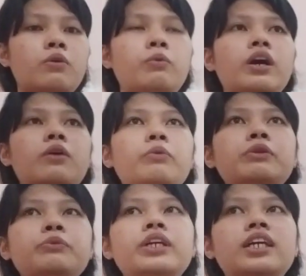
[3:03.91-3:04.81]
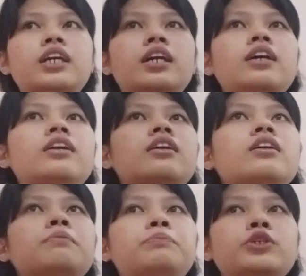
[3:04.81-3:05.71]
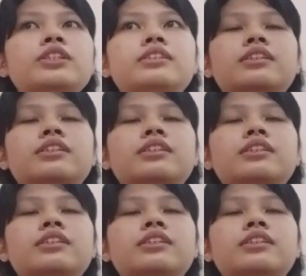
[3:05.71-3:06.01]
when we put